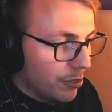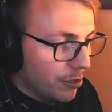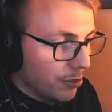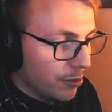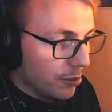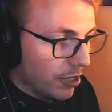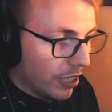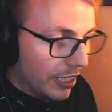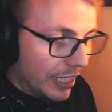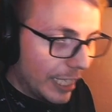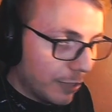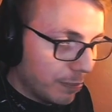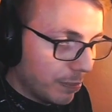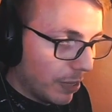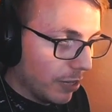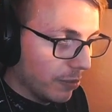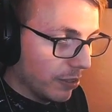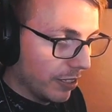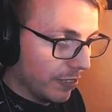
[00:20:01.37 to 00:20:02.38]
you got hit
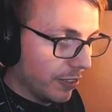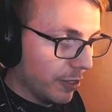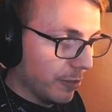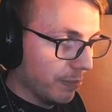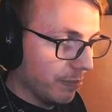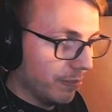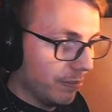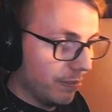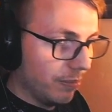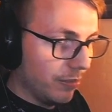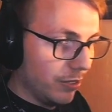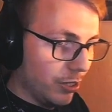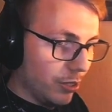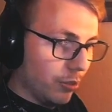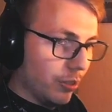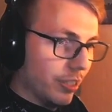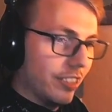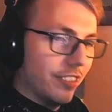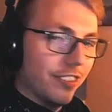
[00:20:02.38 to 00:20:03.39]
by one of them, you
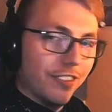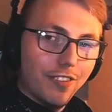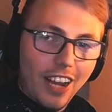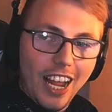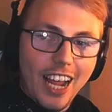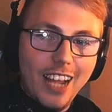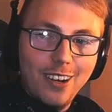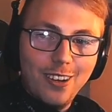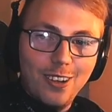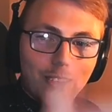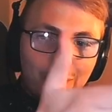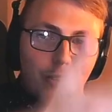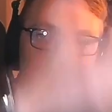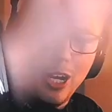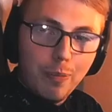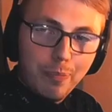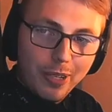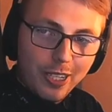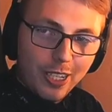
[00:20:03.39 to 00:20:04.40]
would fly all the way
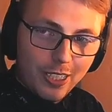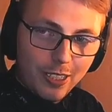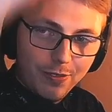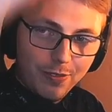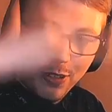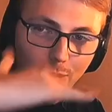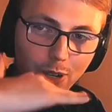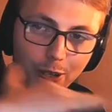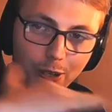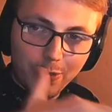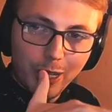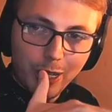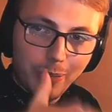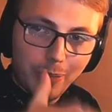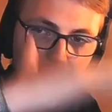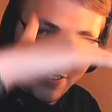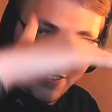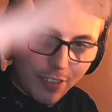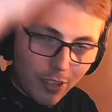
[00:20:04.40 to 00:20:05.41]
up because of the one-way
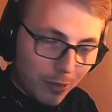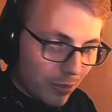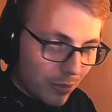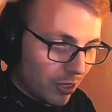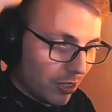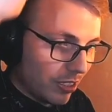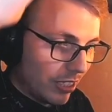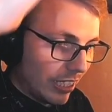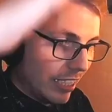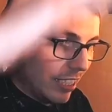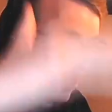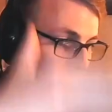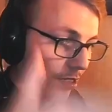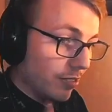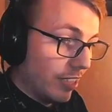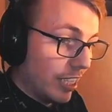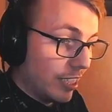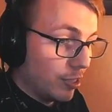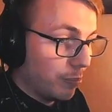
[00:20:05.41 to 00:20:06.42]
platforms. So
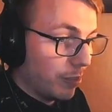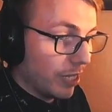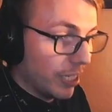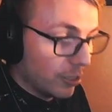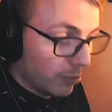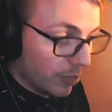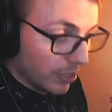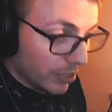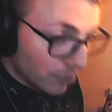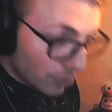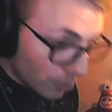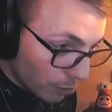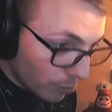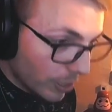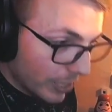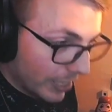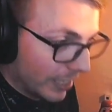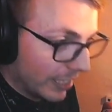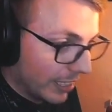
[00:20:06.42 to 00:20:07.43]
that's a place where you don't
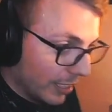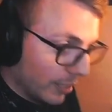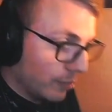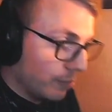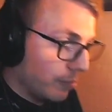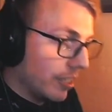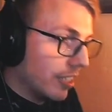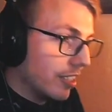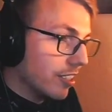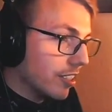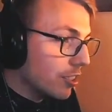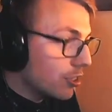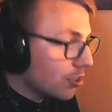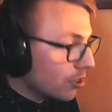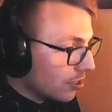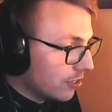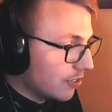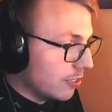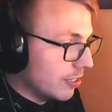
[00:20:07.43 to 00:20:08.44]
want to get hit, but in
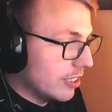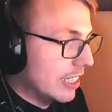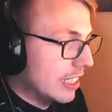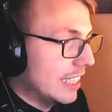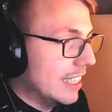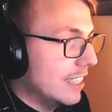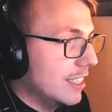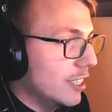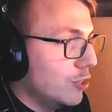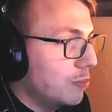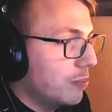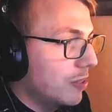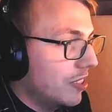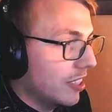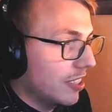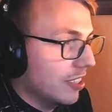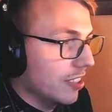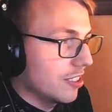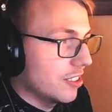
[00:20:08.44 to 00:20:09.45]
this particular